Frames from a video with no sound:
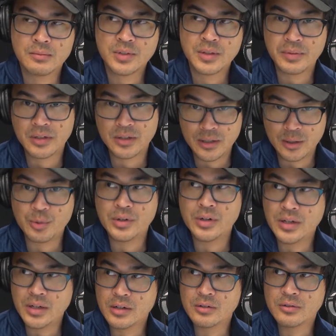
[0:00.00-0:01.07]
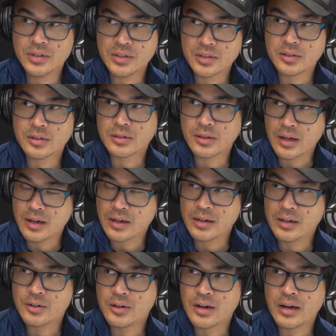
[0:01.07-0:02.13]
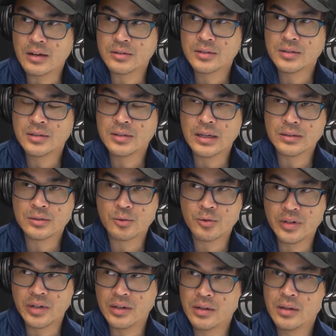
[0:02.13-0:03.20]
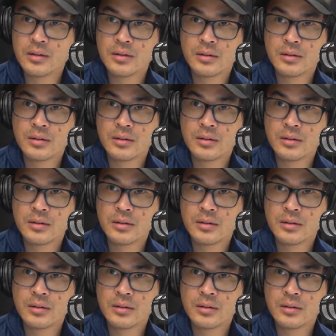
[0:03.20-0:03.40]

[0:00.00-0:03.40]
typically you would need a recirc line in your house that's already,